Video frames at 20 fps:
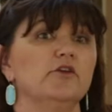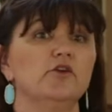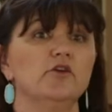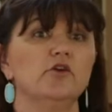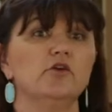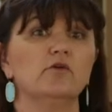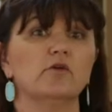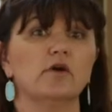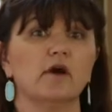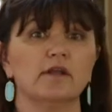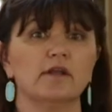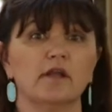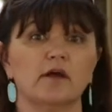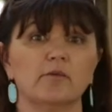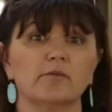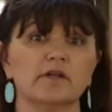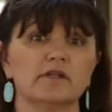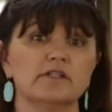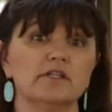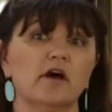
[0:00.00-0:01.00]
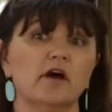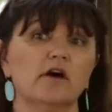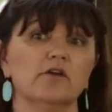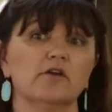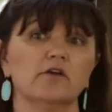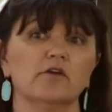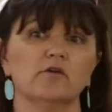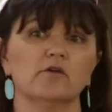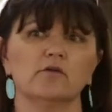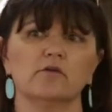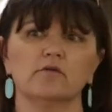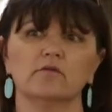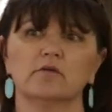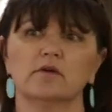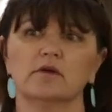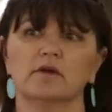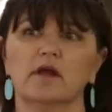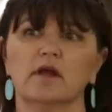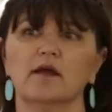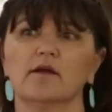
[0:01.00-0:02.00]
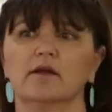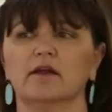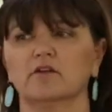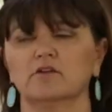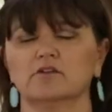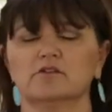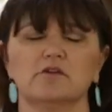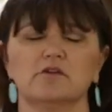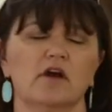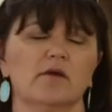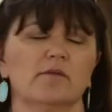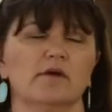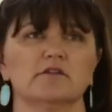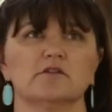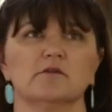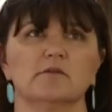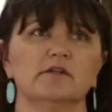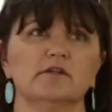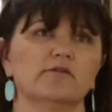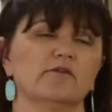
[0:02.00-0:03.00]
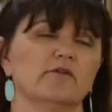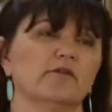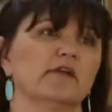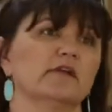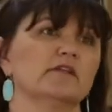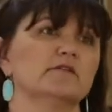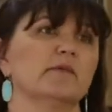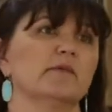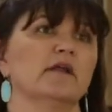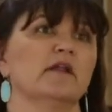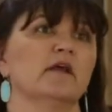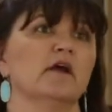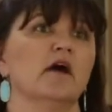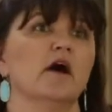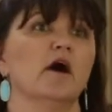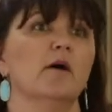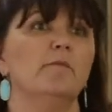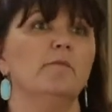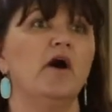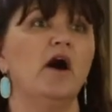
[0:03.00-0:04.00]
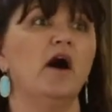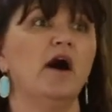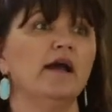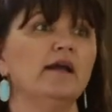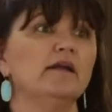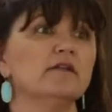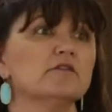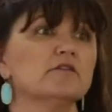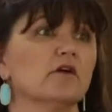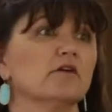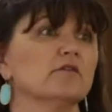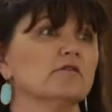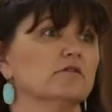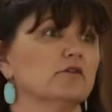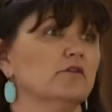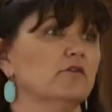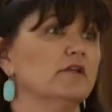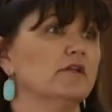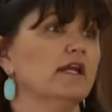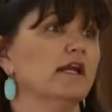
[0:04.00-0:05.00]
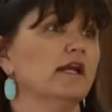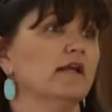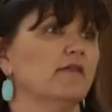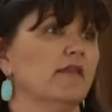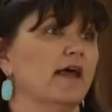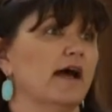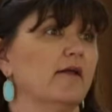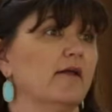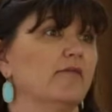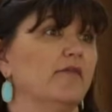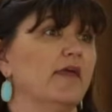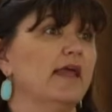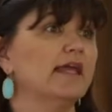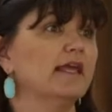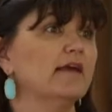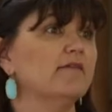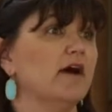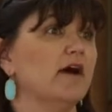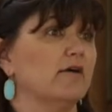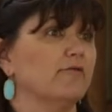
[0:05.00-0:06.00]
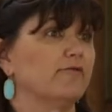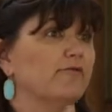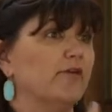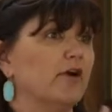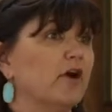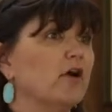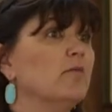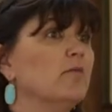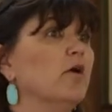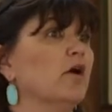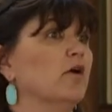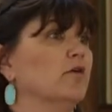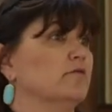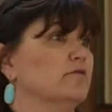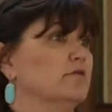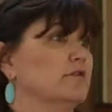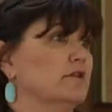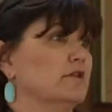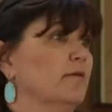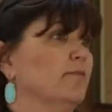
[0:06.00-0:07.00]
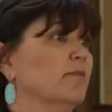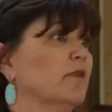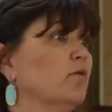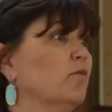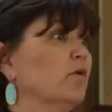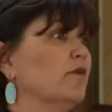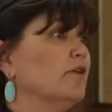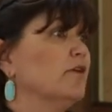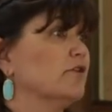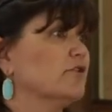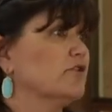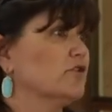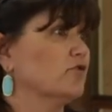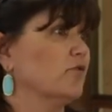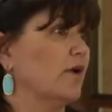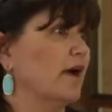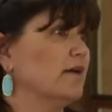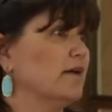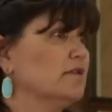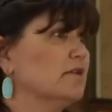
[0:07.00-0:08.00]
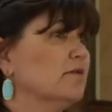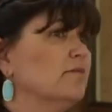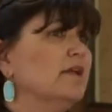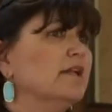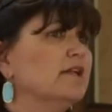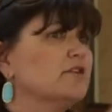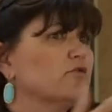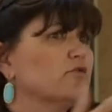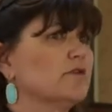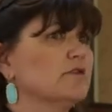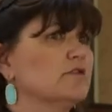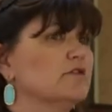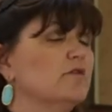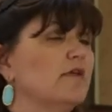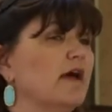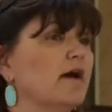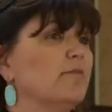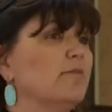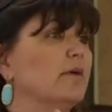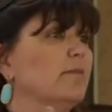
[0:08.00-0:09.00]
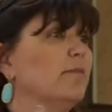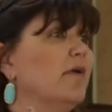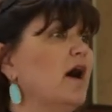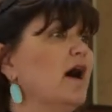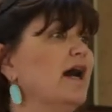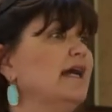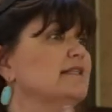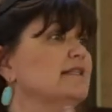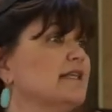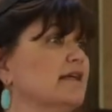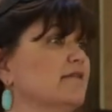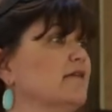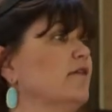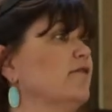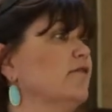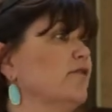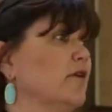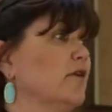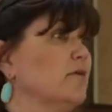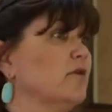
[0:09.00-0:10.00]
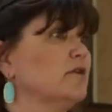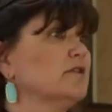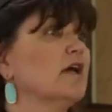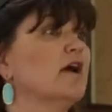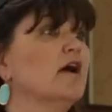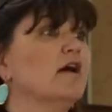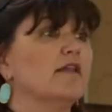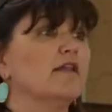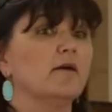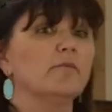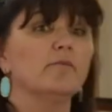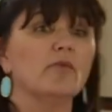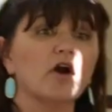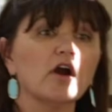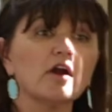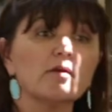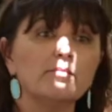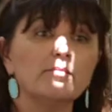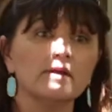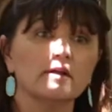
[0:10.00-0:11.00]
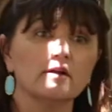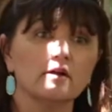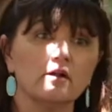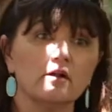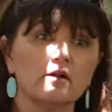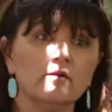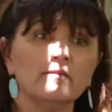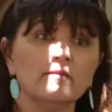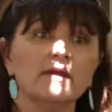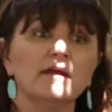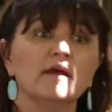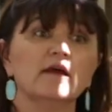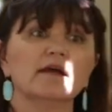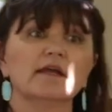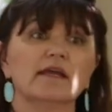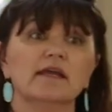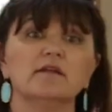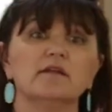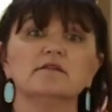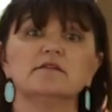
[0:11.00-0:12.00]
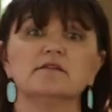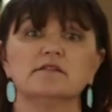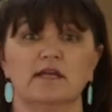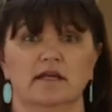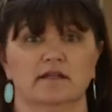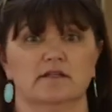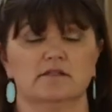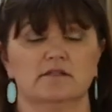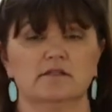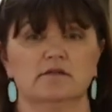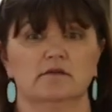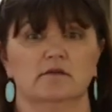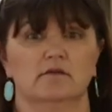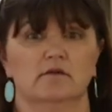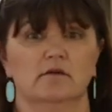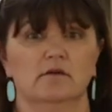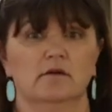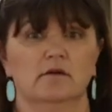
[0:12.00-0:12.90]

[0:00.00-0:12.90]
you, now I'm going to tell you, I could talk about so many different things, but pines are unique in that they give out pheromones when they're stressed, and many trees do that, but pines give out pheromones that bark beetle can sense.